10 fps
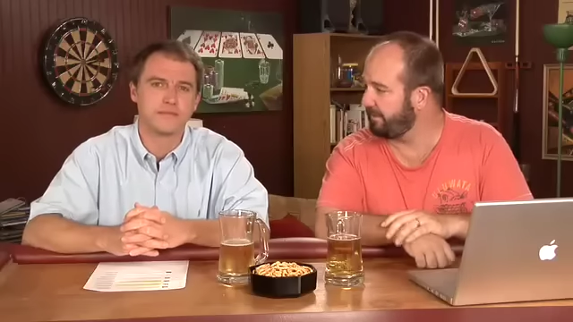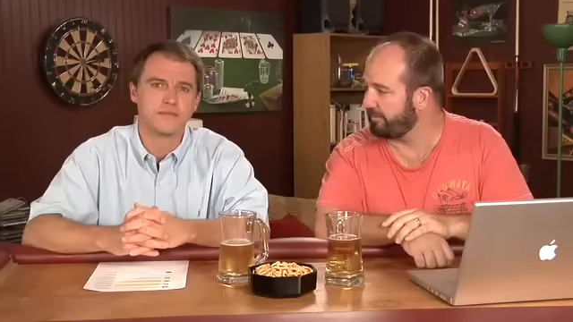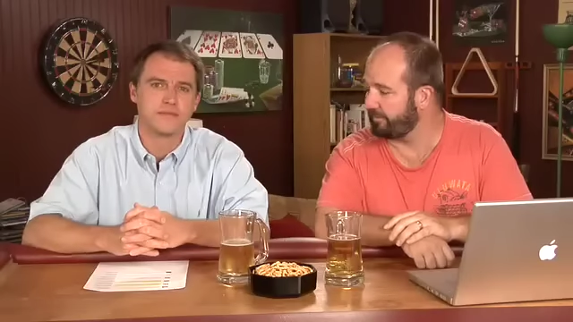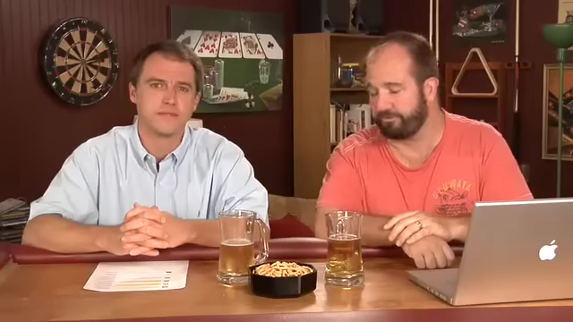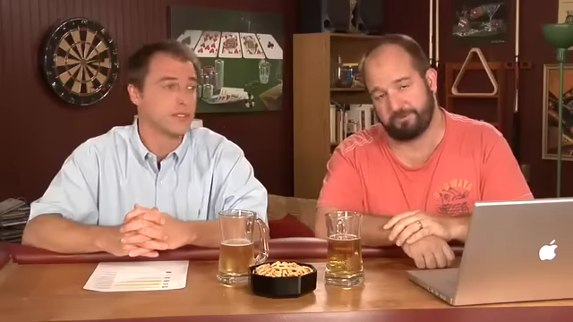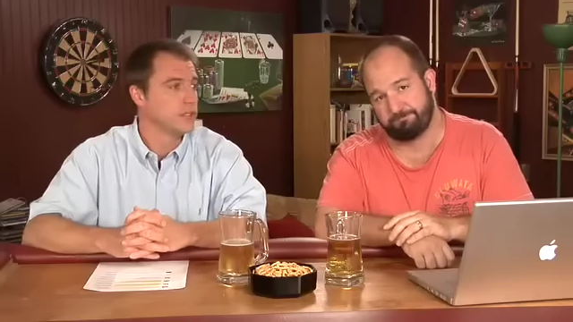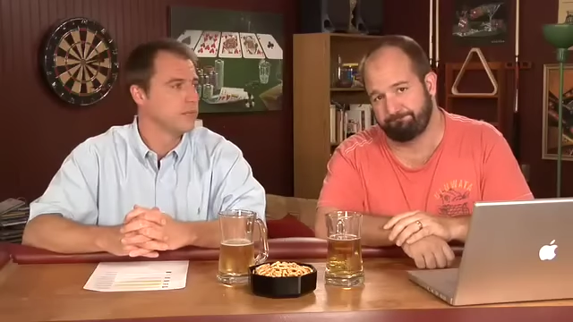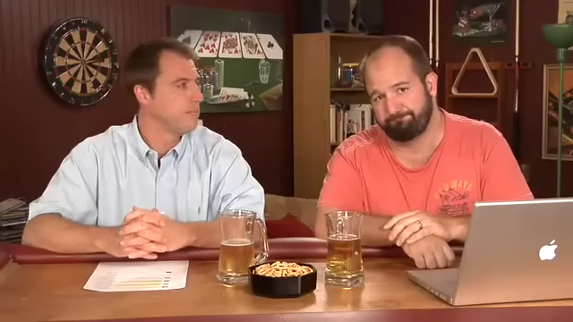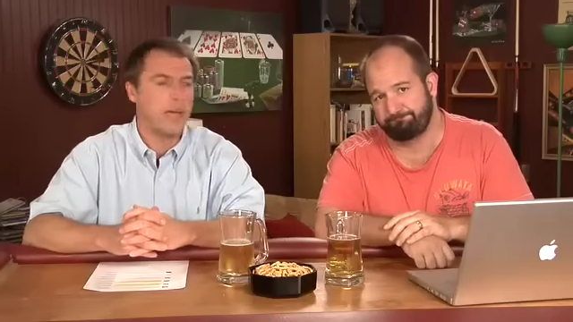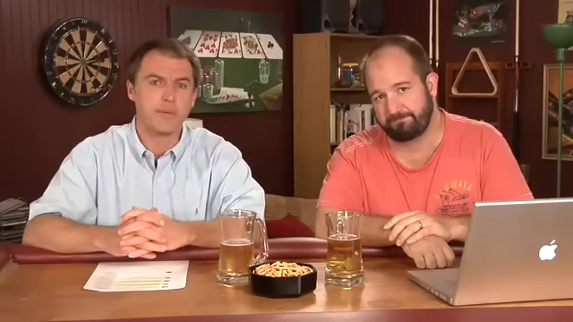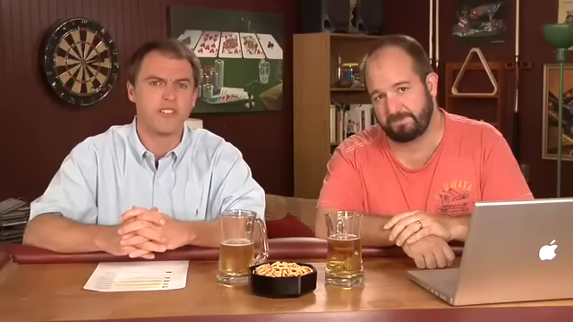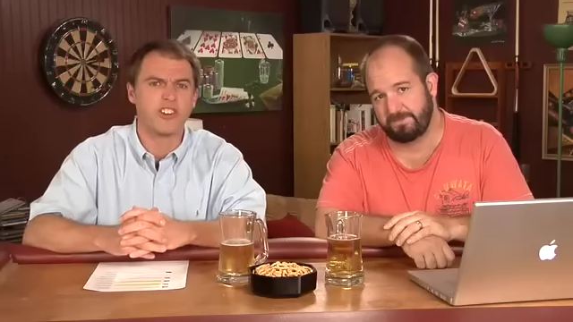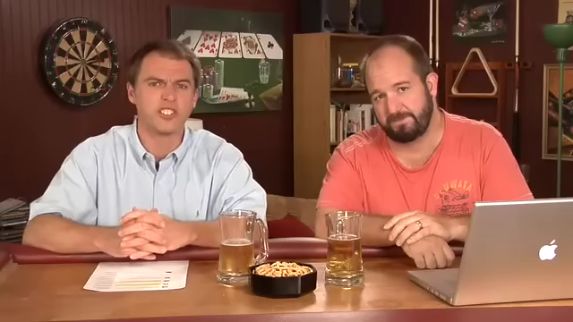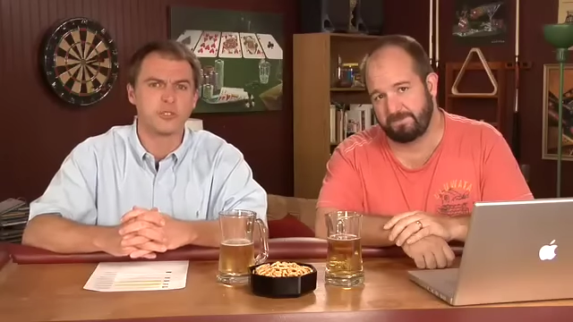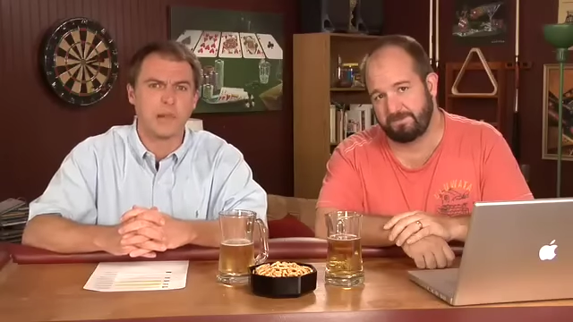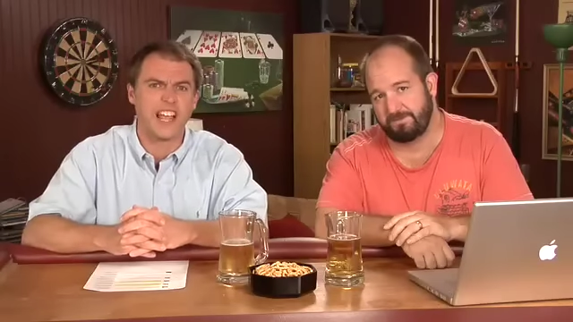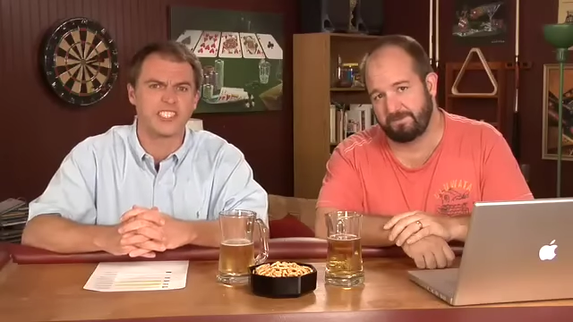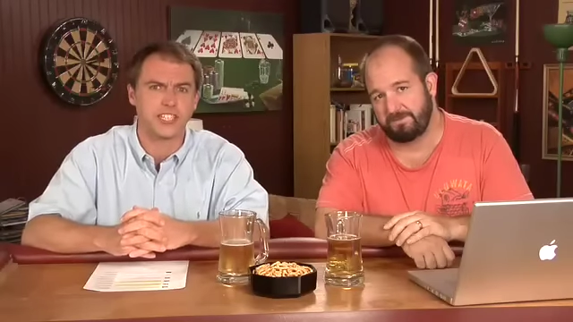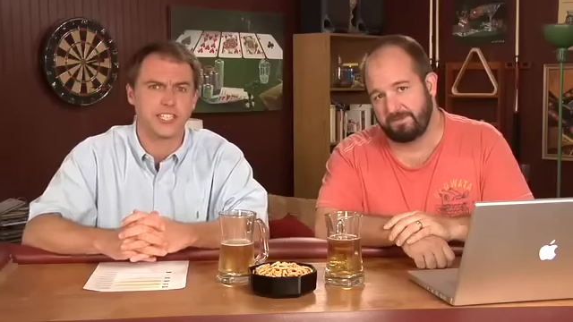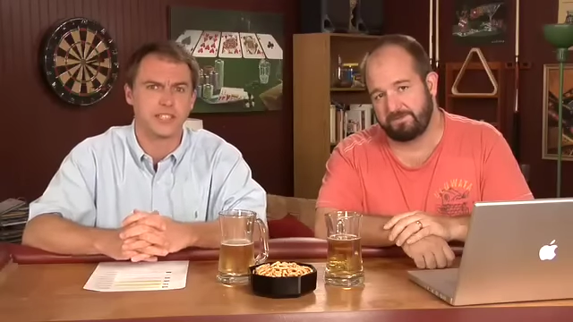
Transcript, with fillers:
Speaker 1: controversial paper versus plastic.